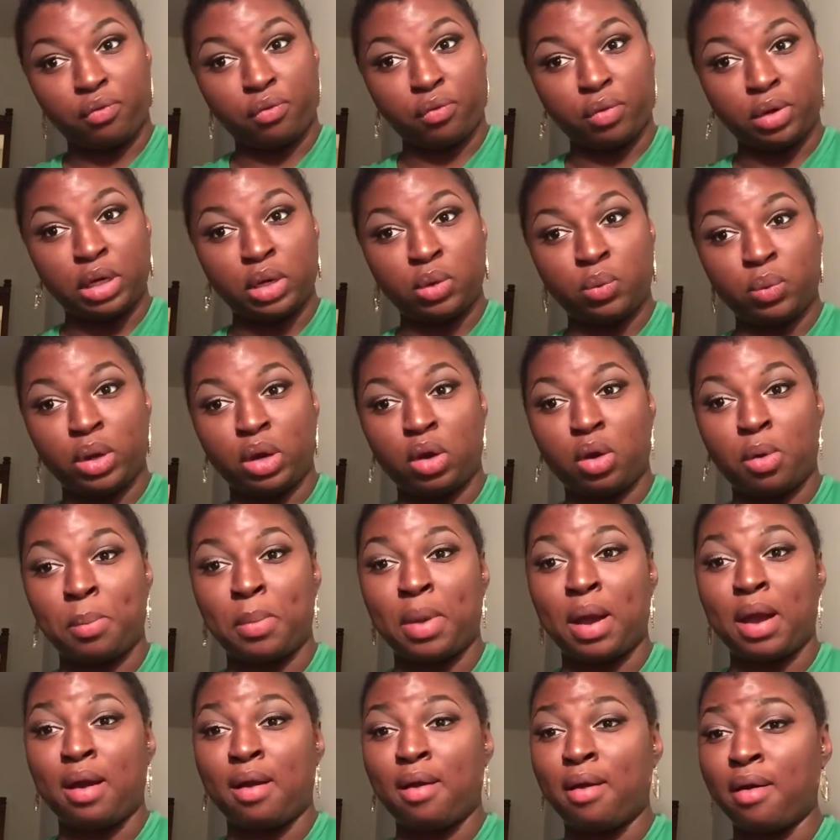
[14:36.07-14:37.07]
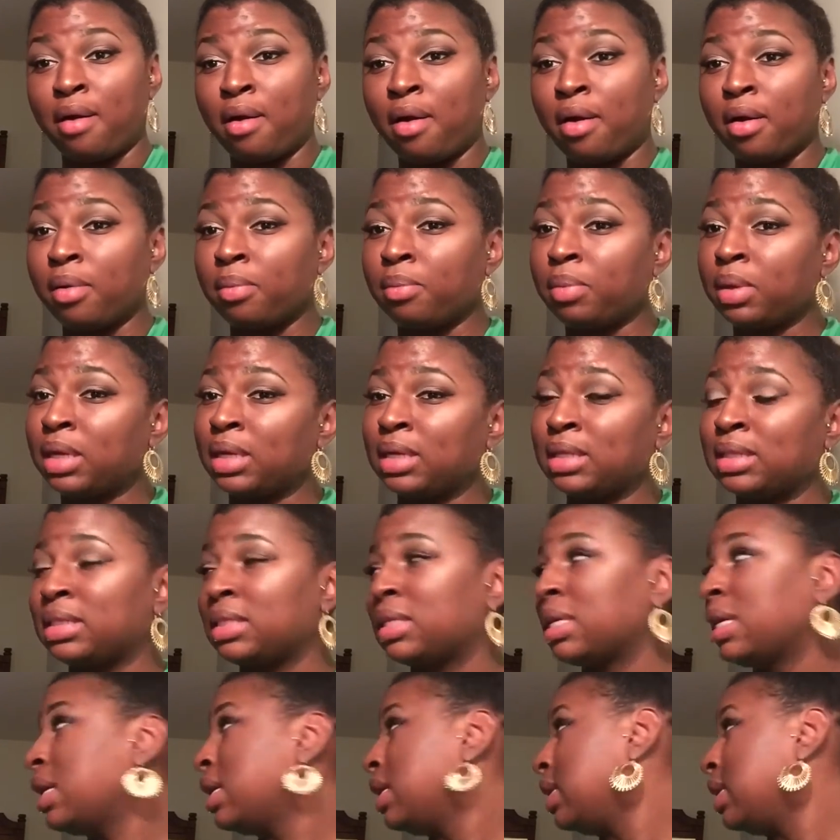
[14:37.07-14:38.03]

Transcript: really well on my arm because,